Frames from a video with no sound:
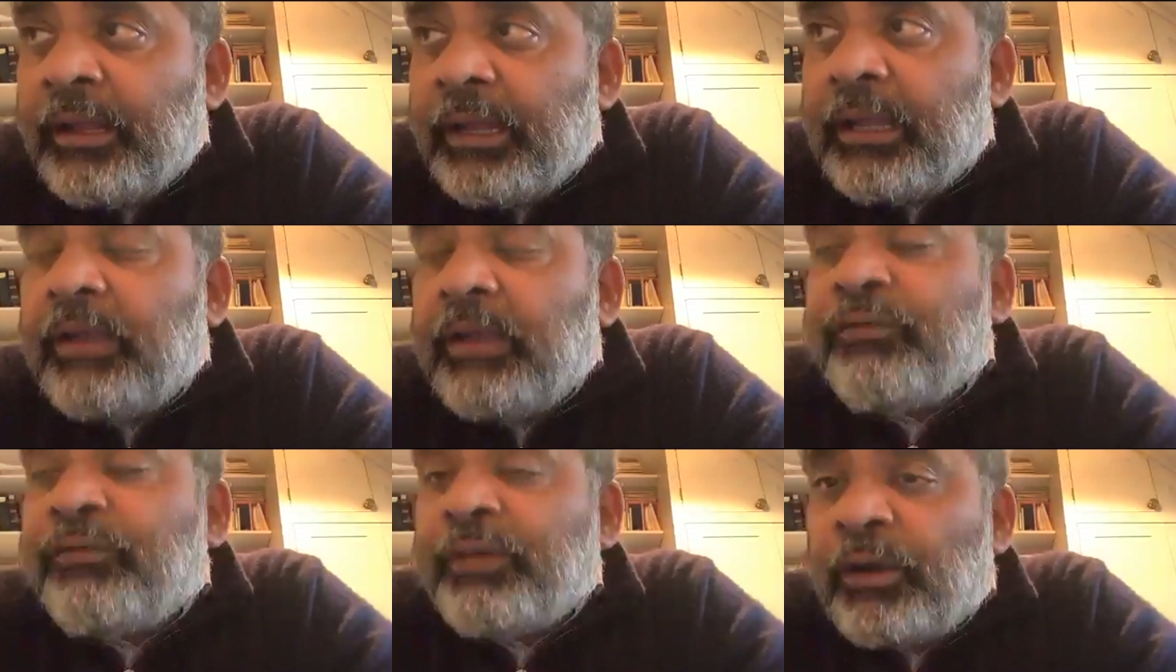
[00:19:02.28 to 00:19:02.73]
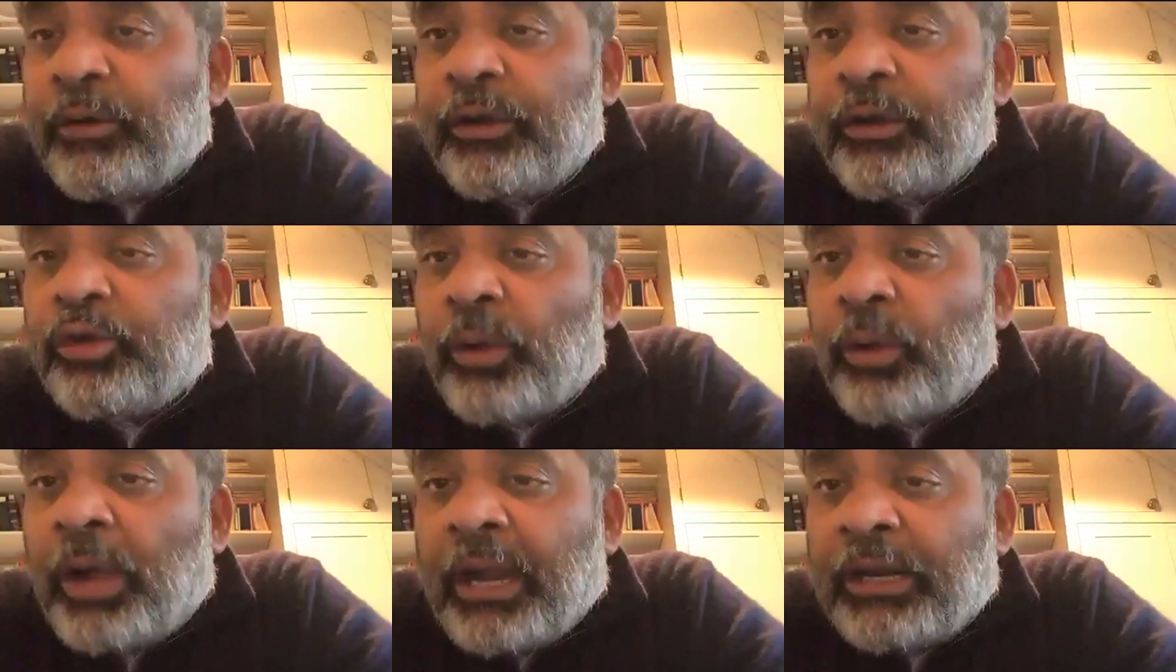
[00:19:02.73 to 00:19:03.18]
if we are going
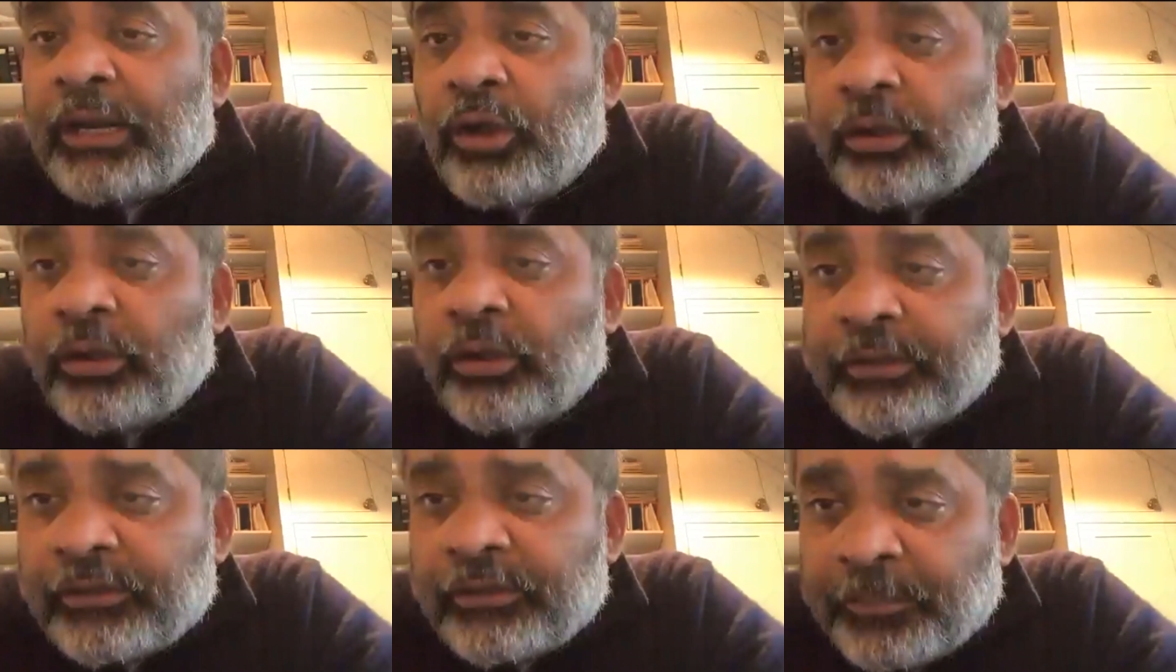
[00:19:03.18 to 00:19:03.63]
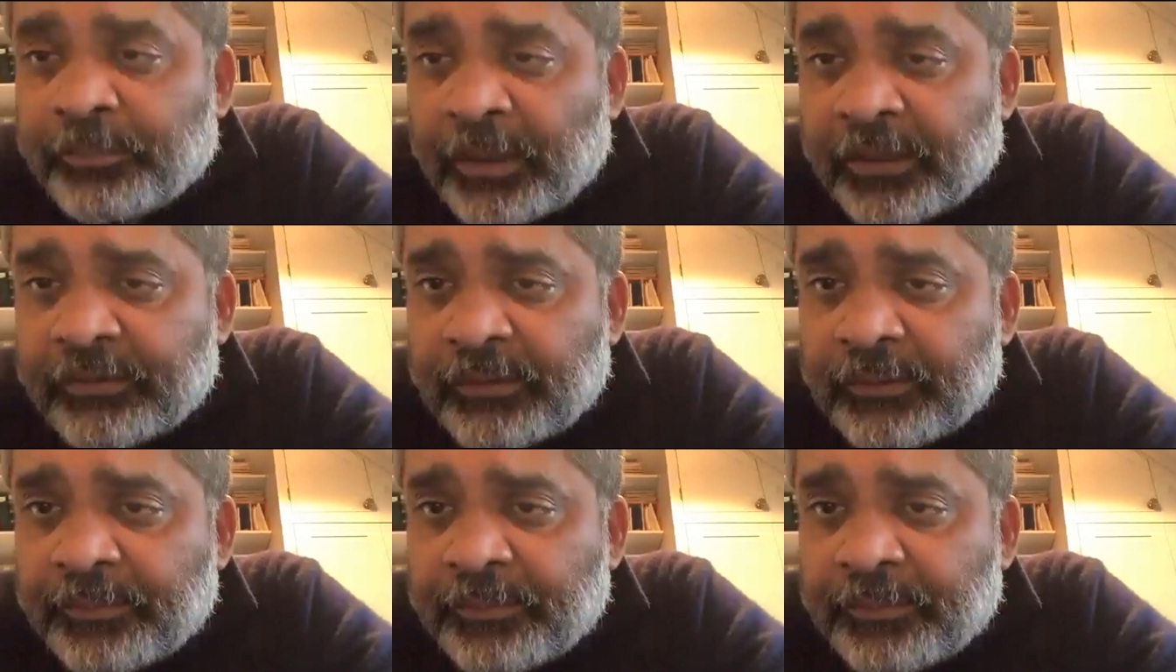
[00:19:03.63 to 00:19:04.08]
to unlock this
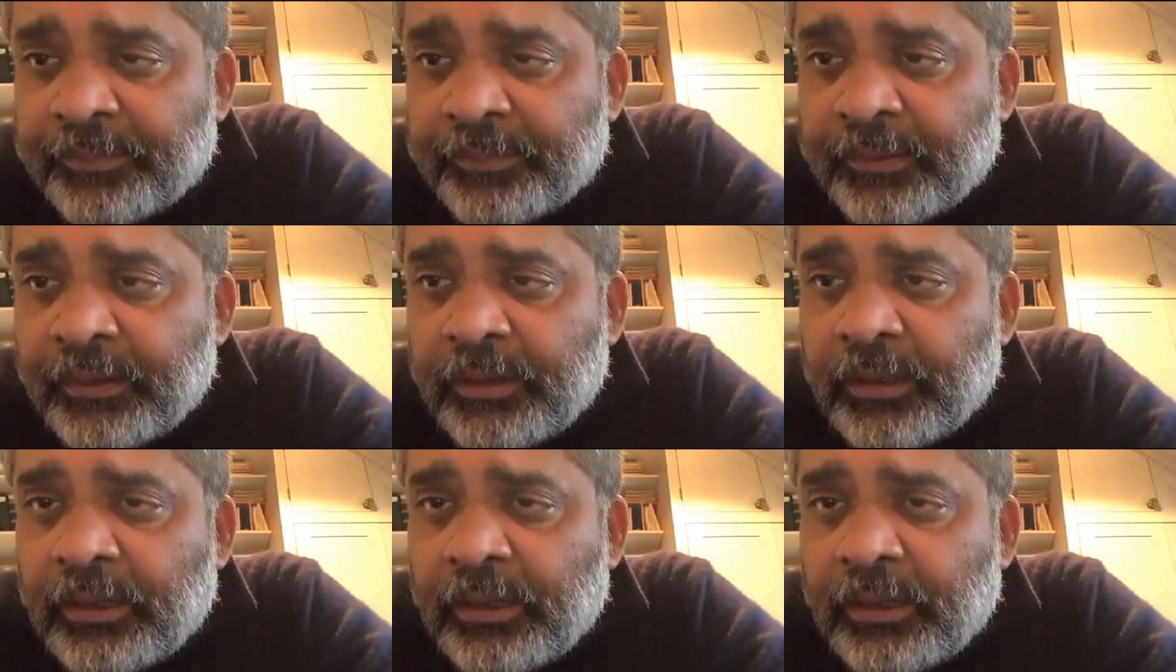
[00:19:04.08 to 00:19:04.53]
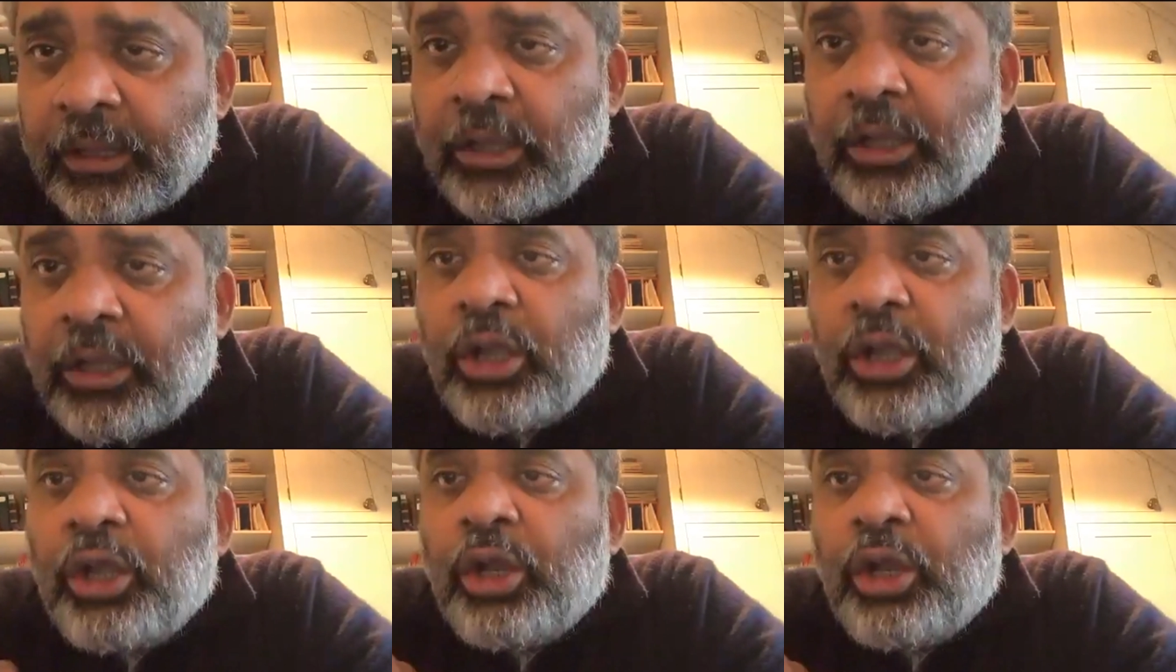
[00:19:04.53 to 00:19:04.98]
puzzle.
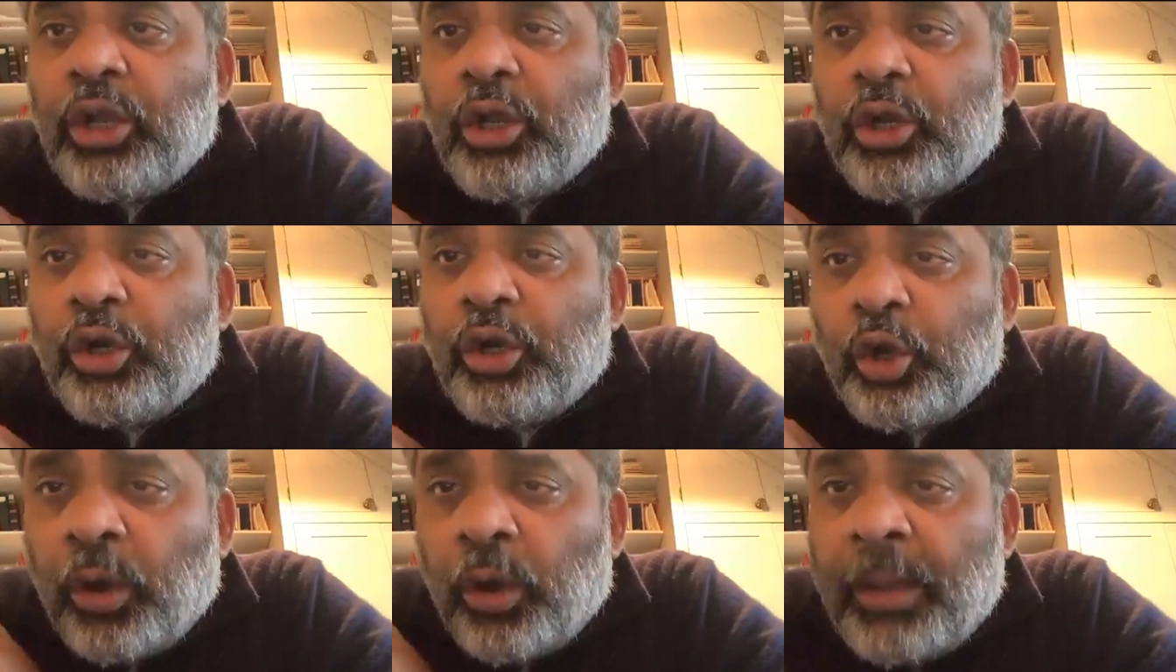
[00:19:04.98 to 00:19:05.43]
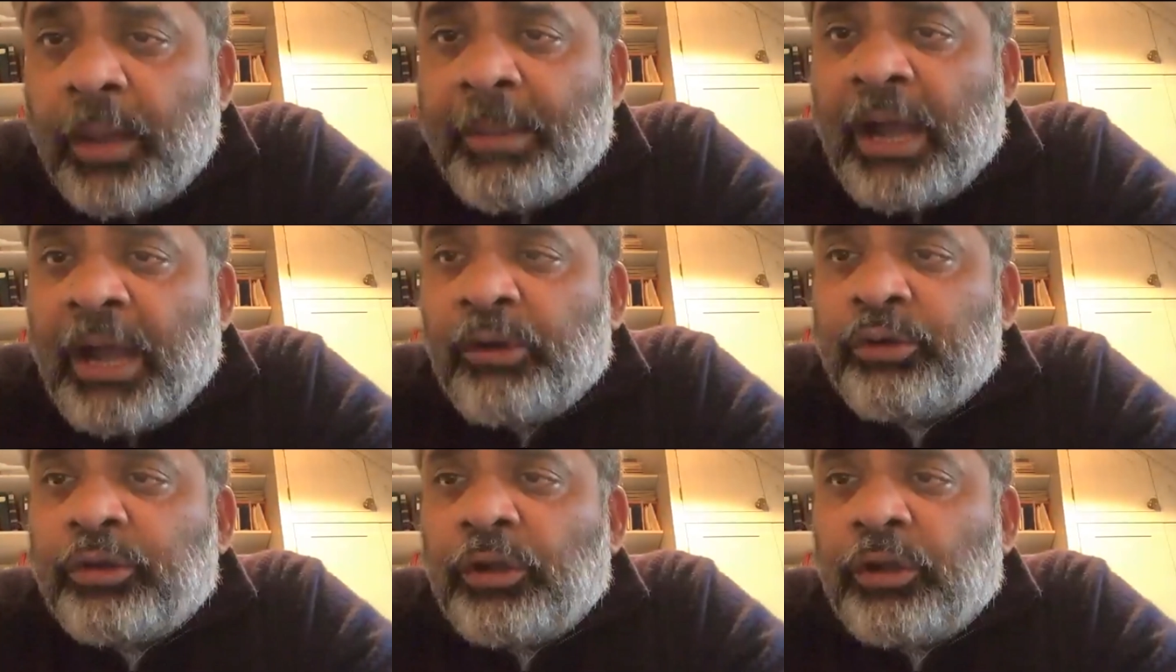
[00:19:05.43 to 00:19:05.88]
No
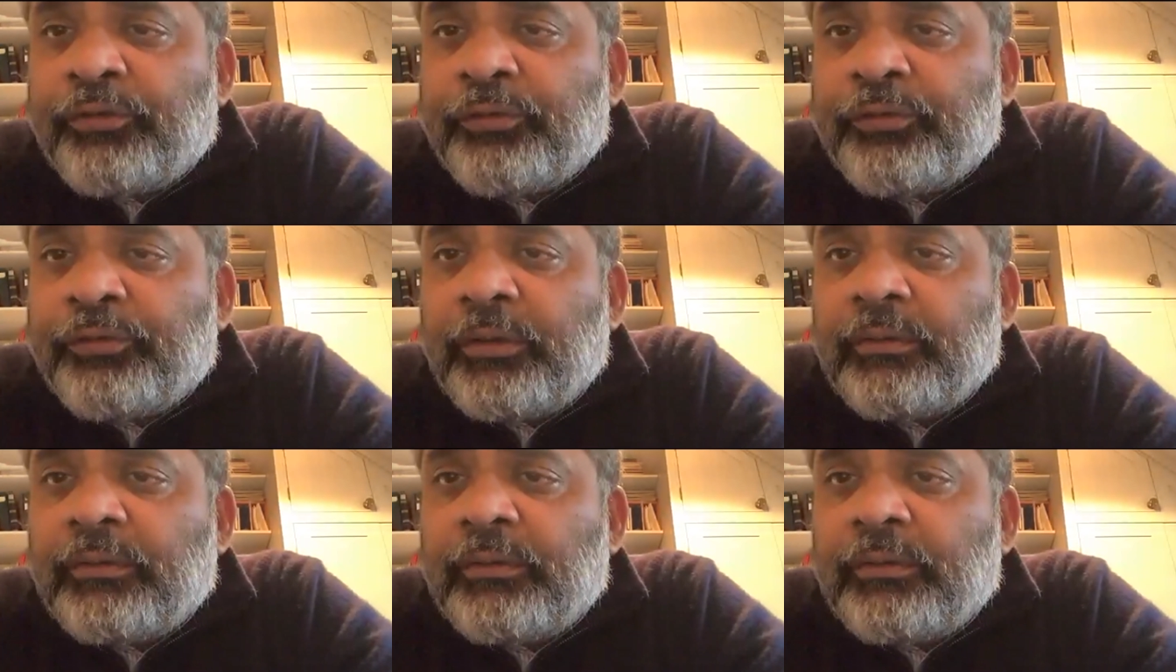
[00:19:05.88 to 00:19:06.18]
amount of